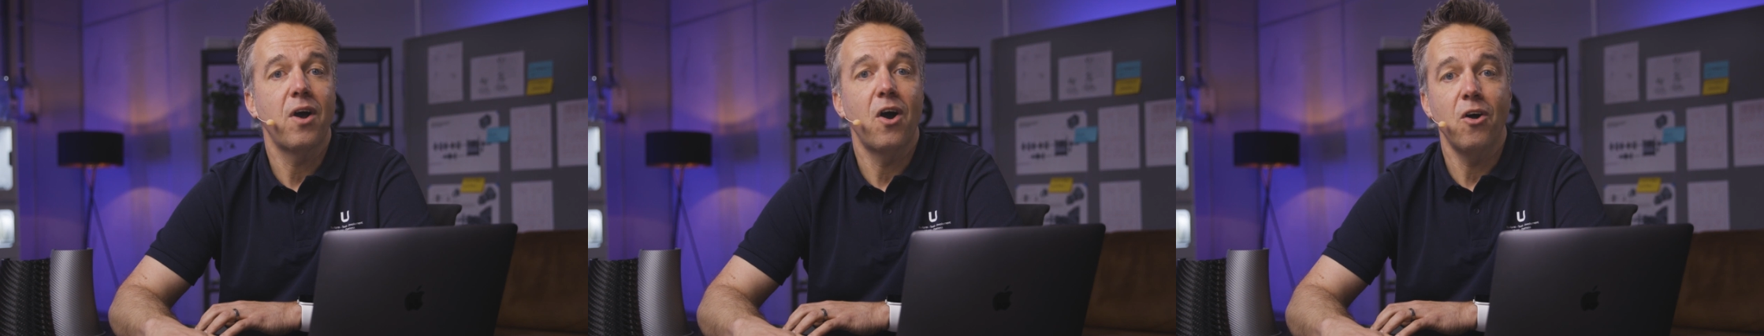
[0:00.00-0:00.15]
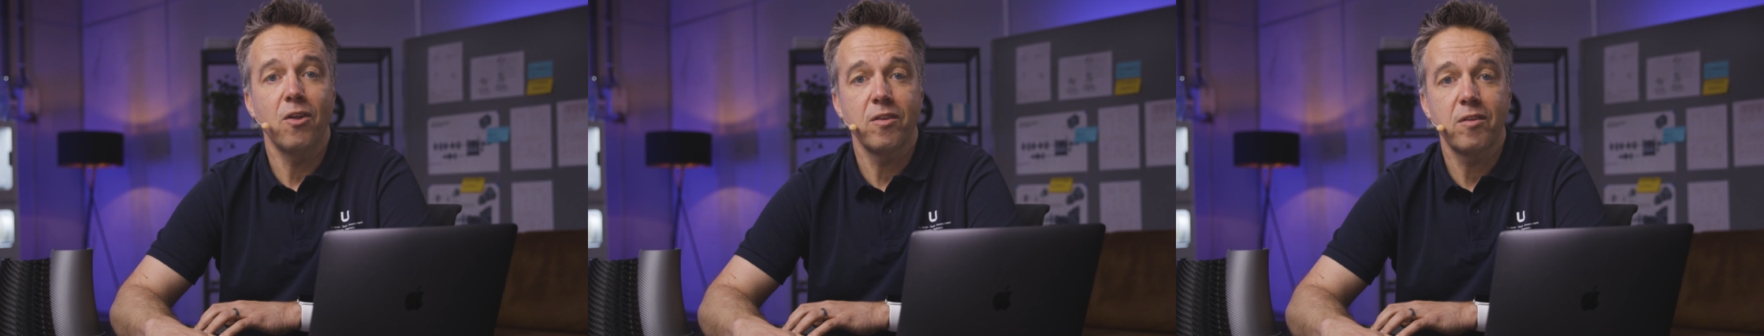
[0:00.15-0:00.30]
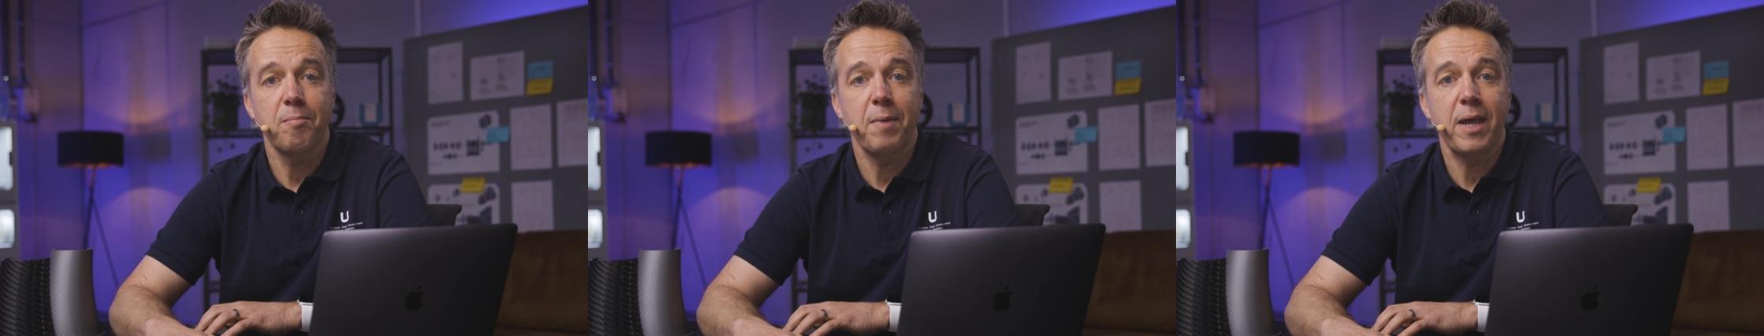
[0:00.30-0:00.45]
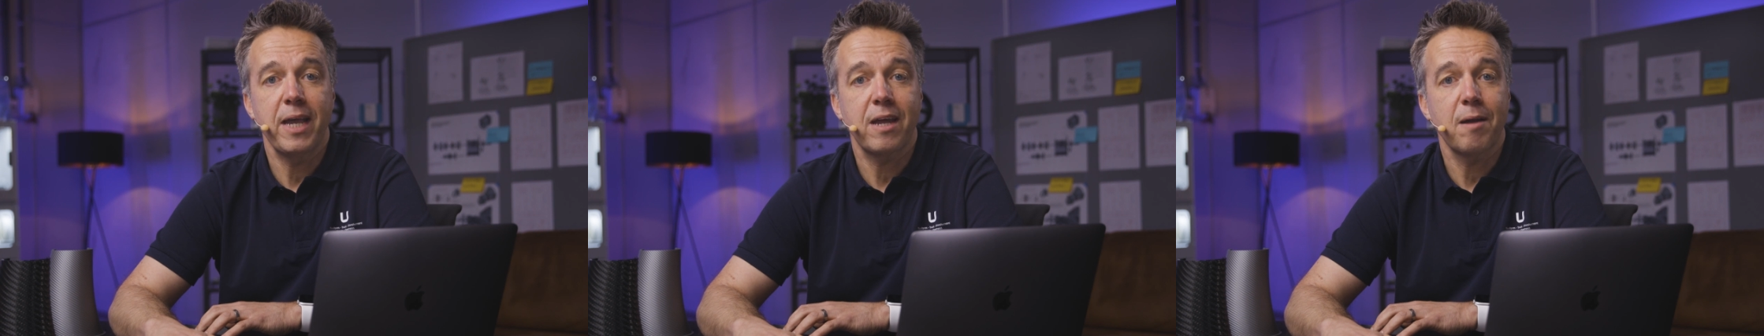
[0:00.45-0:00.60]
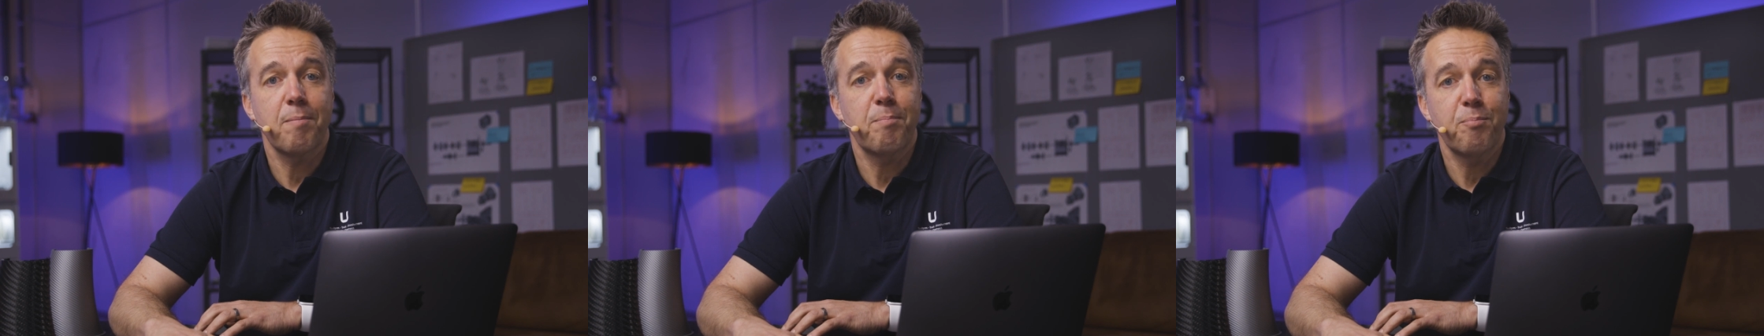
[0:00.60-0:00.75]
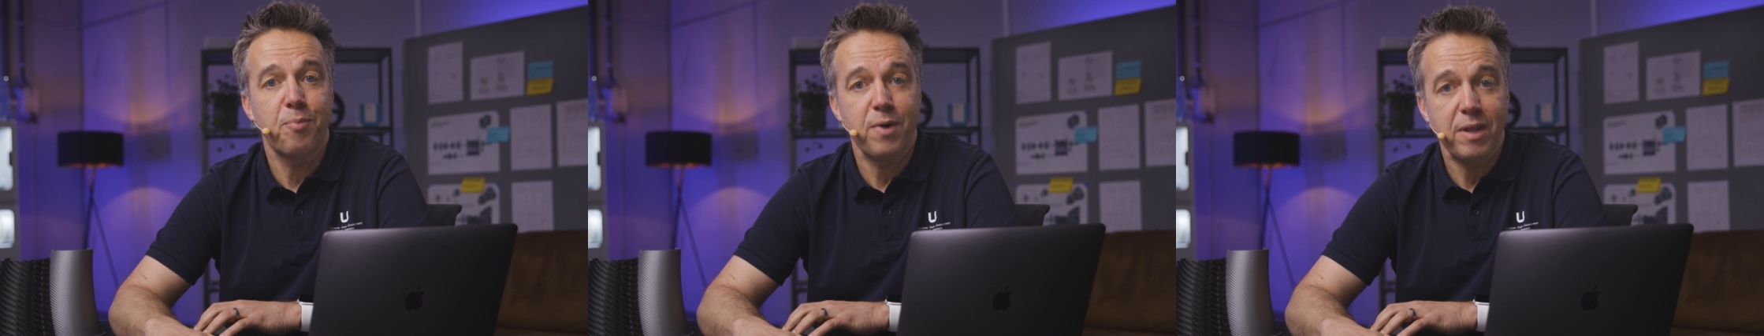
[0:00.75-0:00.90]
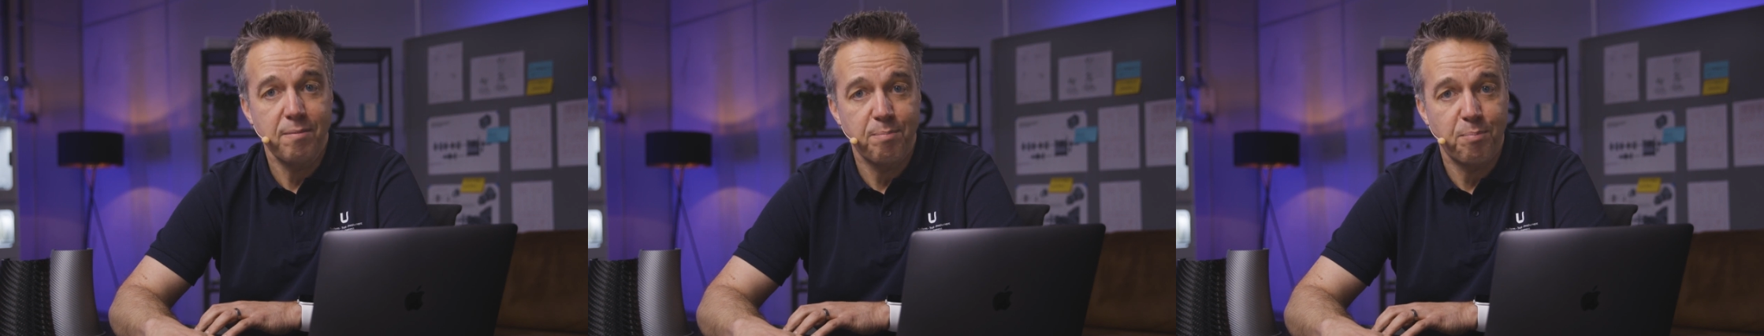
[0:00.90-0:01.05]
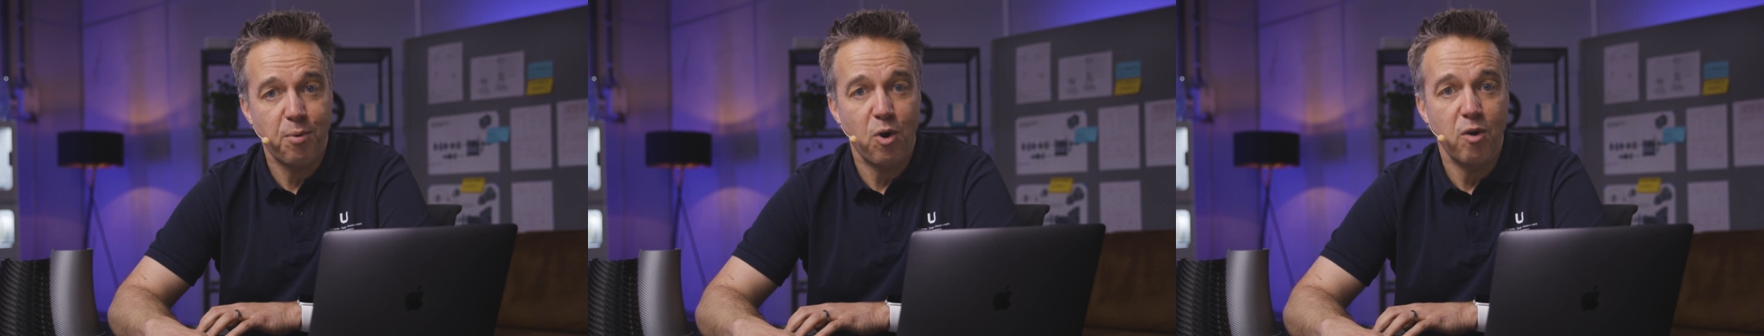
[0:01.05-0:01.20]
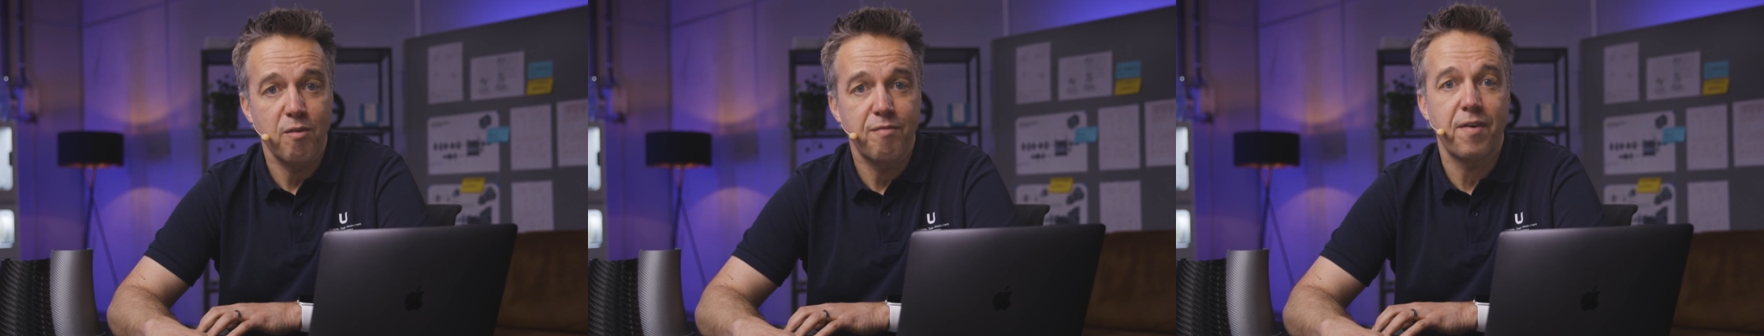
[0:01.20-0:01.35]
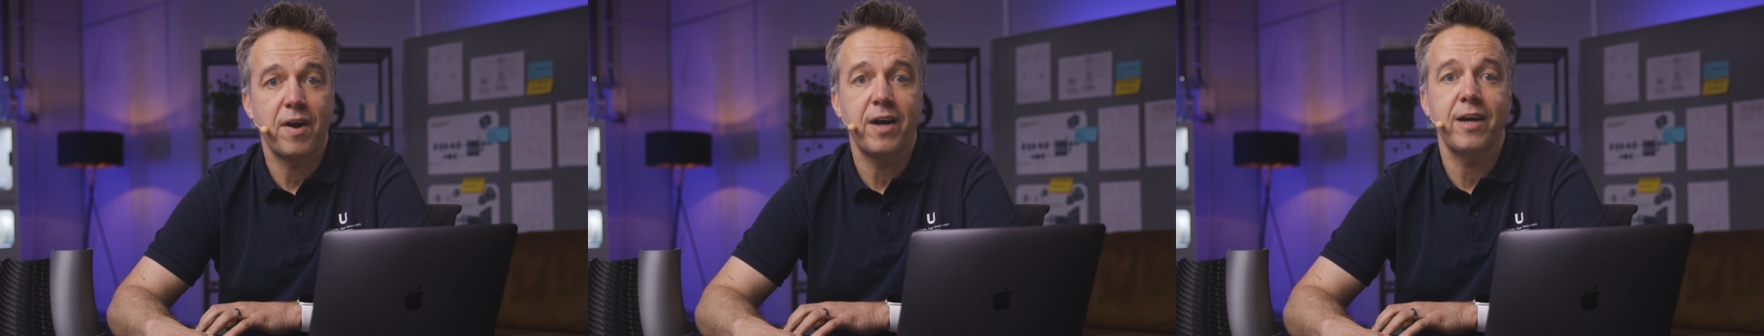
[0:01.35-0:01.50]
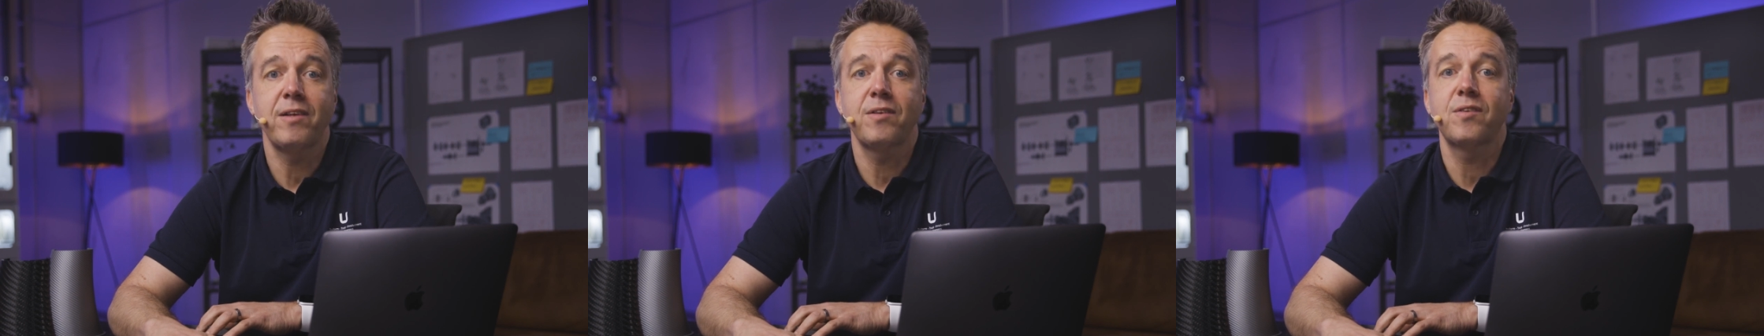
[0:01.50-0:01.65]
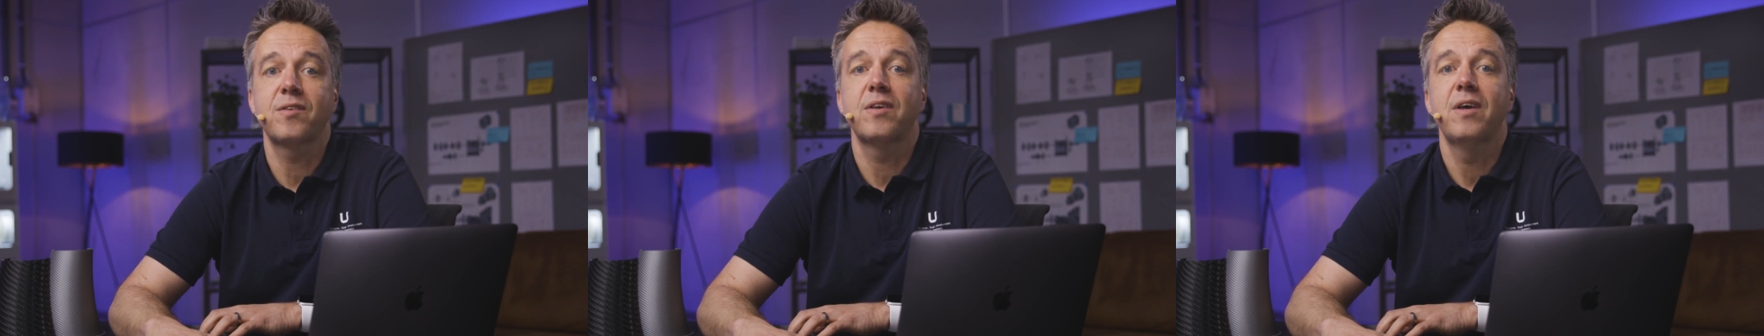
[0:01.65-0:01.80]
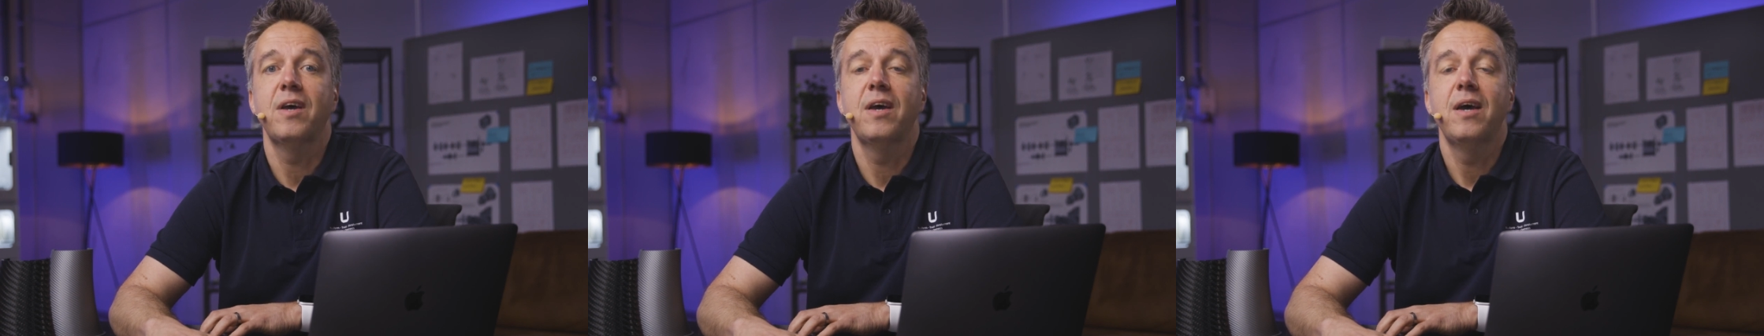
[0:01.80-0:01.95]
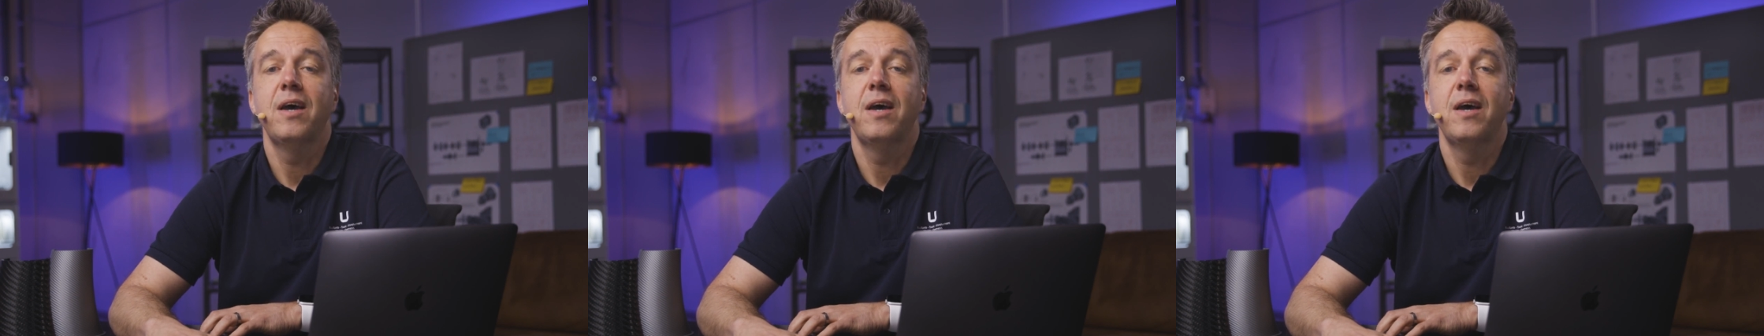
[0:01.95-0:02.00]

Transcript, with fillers: Ultimaker print profiles